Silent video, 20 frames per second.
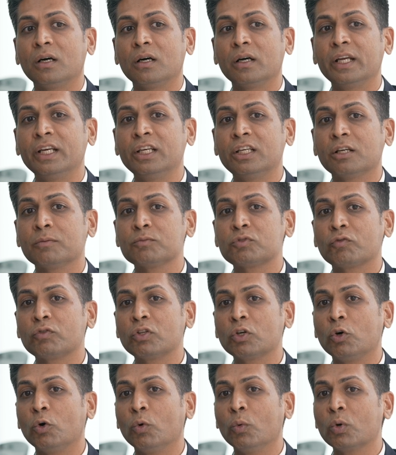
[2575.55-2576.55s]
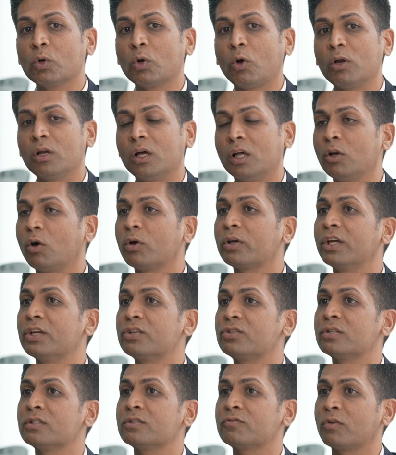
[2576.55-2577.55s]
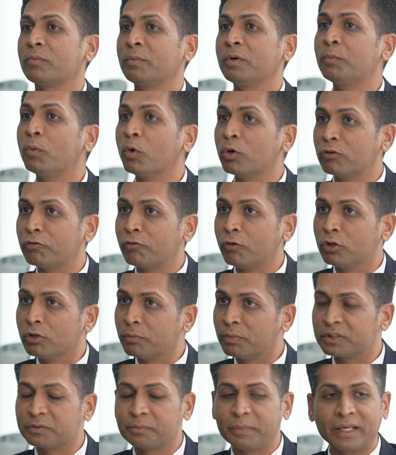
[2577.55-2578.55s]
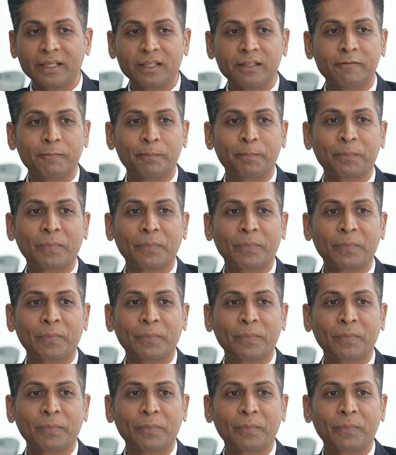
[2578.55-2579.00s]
in terms of the overall allocations from a portfolio perspective.